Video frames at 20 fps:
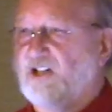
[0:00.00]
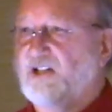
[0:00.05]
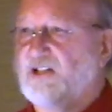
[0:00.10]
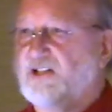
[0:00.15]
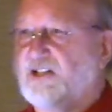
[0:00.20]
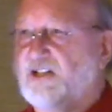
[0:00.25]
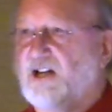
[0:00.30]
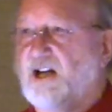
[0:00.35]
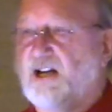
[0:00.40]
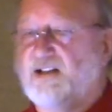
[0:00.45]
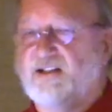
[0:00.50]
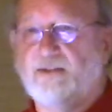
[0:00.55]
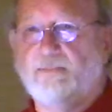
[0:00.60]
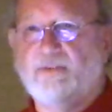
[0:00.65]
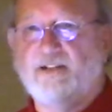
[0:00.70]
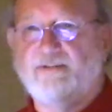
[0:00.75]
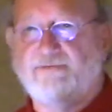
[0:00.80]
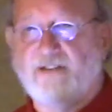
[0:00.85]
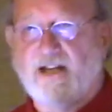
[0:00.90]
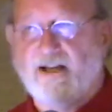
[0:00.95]
is not to be
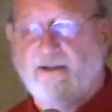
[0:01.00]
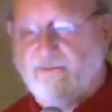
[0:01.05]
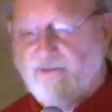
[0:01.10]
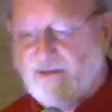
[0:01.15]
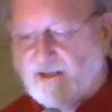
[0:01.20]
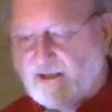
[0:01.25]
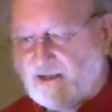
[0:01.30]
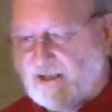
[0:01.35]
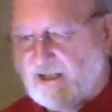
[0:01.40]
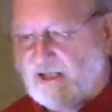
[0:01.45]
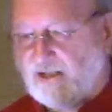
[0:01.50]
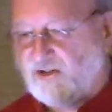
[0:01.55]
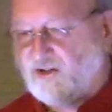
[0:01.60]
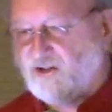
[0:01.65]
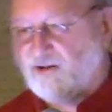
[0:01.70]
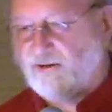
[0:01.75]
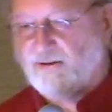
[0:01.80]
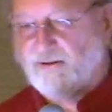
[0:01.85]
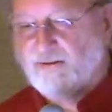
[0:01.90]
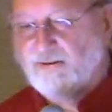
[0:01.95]
found in
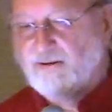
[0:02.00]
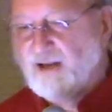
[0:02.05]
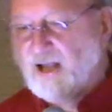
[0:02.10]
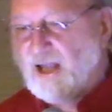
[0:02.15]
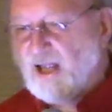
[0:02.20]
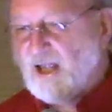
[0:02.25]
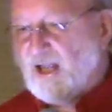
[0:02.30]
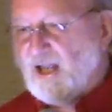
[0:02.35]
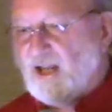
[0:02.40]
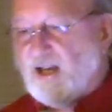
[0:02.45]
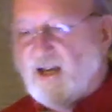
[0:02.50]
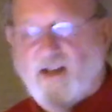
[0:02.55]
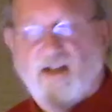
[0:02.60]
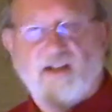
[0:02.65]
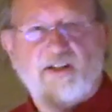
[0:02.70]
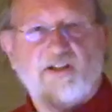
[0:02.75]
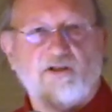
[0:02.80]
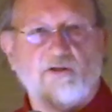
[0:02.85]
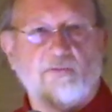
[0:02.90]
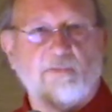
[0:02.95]
nature.
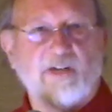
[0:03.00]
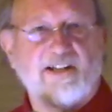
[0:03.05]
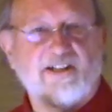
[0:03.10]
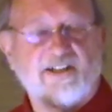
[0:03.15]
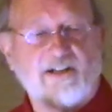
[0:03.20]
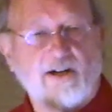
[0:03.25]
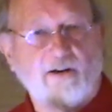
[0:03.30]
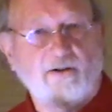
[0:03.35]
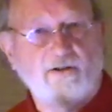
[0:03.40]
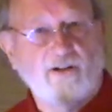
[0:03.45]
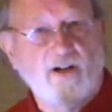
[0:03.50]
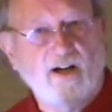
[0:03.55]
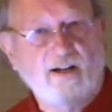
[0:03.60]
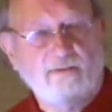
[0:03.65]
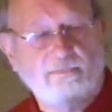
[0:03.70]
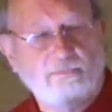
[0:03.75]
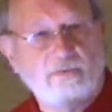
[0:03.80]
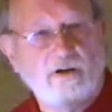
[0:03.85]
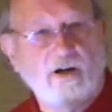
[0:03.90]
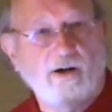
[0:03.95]
Humans are
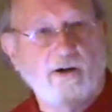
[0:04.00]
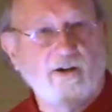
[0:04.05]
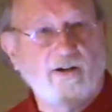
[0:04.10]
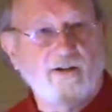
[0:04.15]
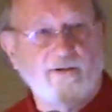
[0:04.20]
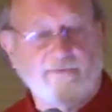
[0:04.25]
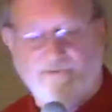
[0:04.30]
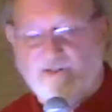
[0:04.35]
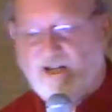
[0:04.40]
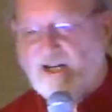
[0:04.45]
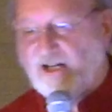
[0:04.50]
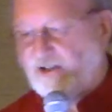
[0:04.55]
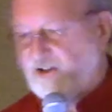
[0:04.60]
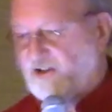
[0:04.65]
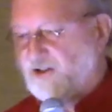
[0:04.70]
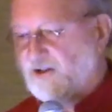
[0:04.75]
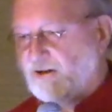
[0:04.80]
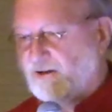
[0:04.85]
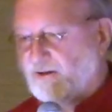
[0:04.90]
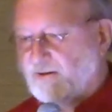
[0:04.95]
not part of
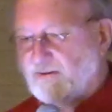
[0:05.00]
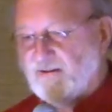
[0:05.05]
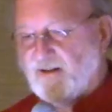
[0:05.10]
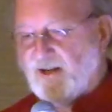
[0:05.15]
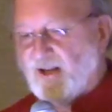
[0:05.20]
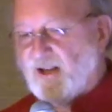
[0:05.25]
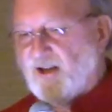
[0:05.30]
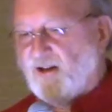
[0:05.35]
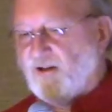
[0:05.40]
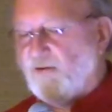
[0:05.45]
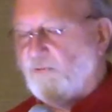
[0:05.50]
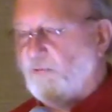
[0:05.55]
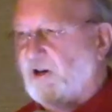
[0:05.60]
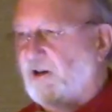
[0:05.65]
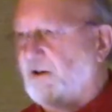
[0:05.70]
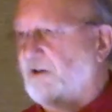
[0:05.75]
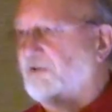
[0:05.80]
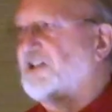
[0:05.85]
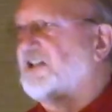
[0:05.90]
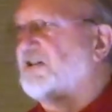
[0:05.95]
nature.
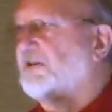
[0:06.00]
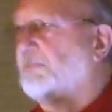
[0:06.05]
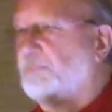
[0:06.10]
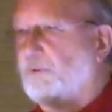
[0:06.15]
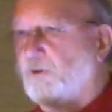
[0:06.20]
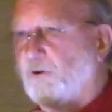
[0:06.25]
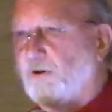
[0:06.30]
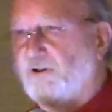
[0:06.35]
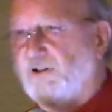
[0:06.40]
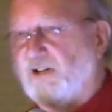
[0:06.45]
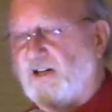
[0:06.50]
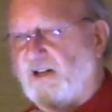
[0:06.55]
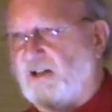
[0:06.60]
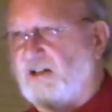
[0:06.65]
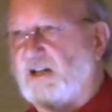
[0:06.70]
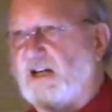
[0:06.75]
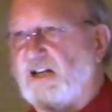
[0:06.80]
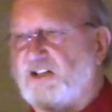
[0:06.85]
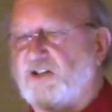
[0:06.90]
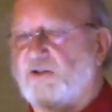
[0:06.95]
We're subordinate.
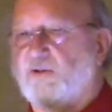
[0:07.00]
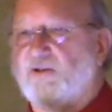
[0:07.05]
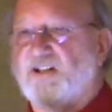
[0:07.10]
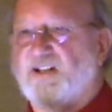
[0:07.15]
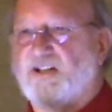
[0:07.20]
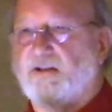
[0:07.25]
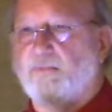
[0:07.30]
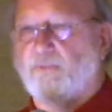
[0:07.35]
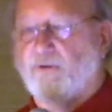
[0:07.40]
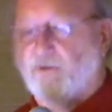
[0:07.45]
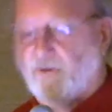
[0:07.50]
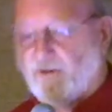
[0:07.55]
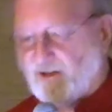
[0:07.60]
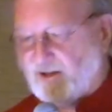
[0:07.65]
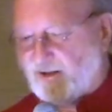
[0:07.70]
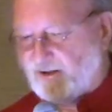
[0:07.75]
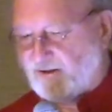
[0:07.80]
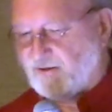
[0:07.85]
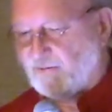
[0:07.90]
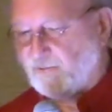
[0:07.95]
Nature is
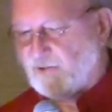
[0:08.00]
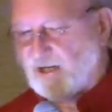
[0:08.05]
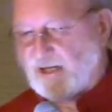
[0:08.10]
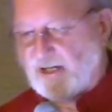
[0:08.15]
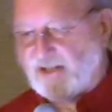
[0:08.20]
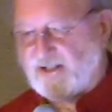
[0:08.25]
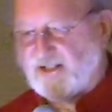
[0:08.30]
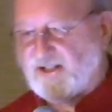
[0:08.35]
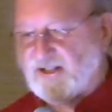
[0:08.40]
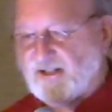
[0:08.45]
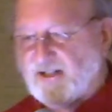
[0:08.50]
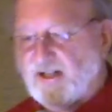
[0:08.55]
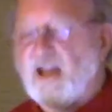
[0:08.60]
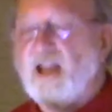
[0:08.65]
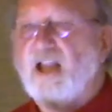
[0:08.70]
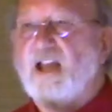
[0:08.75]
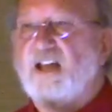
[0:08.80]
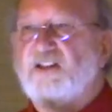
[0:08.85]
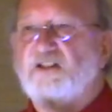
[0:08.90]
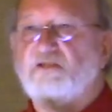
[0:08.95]
subordinate to us.
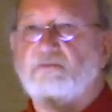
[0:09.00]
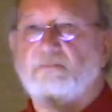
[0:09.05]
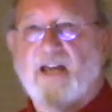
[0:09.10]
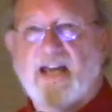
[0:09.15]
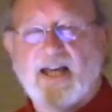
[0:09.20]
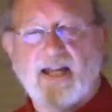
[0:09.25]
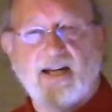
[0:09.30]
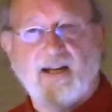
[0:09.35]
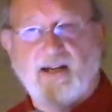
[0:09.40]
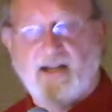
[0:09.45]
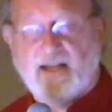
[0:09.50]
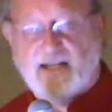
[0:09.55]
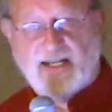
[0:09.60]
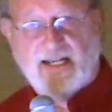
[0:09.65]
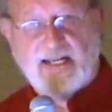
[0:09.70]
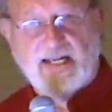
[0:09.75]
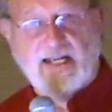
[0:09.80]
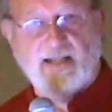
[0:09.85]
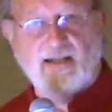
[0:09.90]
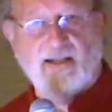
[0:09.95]
Humanity,
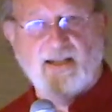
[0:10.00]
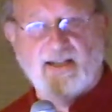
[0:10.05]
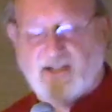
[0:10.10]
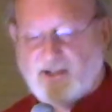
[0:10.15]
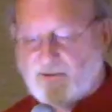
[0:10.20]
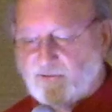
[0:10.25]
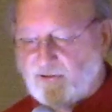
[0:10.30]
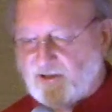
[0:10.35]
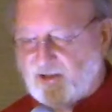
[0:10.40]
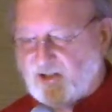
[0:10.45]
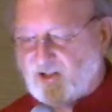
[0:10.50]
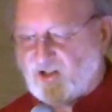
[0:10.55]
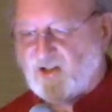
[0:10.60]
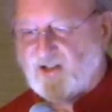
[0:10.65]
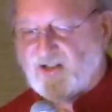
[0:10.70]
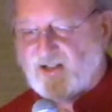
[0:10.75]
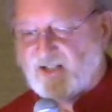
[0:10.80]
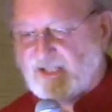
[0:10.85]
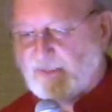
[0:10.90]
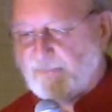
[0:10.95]
in these
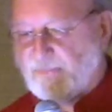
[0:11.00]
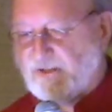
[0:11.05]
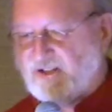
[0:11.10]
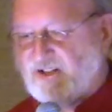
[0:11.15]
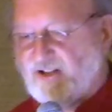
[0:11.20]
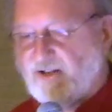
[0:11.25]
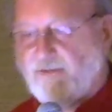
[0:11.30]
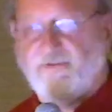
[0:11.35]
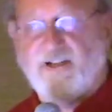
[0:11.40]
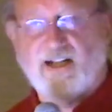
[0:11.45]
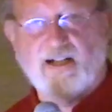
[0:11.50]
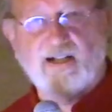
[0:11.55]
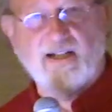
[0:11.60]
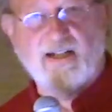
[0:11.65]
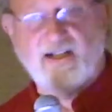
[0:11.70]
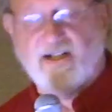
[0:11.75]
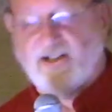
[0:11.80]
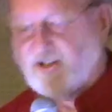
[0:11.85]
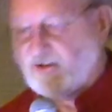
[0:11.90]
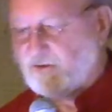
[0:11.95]
traditions, is specifically
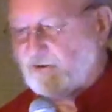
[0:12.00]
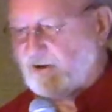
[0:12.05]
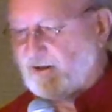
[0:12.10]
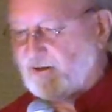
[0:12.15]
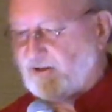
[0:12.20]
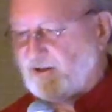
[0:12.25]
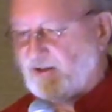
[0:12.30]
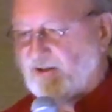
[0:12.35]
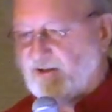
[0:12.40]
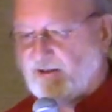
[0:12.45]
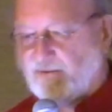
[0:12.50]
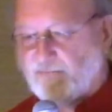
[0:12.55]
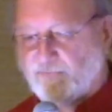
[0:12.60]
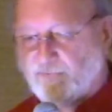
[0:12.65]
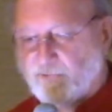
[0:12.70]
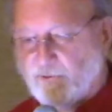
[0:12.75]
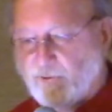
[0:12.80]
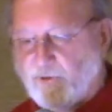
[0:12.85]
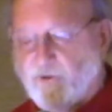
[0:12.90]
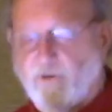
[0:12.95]
instructed to
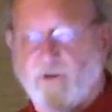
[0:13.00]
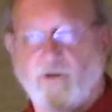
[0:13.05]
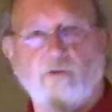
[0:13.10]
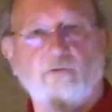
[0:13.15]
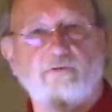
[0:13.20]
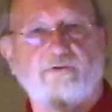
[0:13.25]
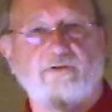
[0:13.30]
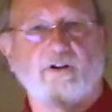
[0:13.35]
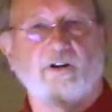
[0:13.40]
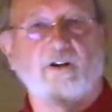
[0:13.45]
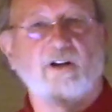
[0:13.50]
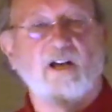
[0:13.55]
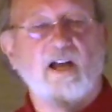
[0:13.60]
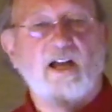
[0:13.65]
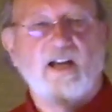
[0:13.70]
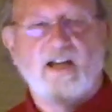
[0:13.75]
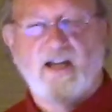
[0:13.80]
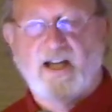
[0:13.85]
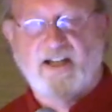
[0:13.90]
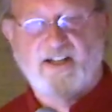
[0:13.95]
rule over
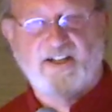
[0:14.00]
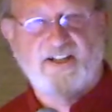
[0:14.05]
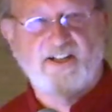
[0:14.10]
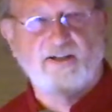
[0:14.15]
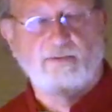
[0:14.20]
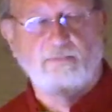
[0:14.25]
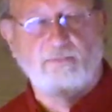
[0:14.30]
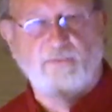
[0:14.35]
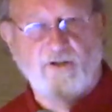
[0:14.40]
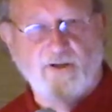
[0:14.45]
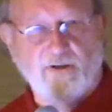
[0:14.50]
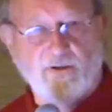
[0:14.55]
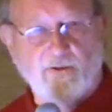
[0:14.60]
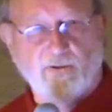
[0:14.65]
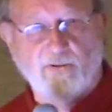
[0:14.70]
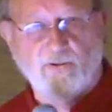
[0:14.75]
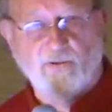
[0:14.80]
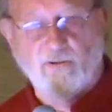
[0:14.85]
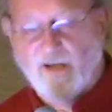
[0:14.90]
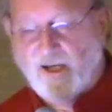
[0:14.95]
and
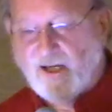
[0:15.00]
subdue